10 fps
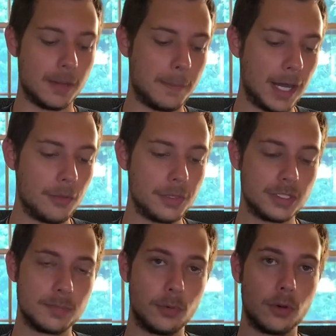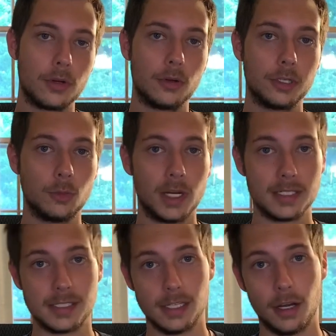about this board or you want to see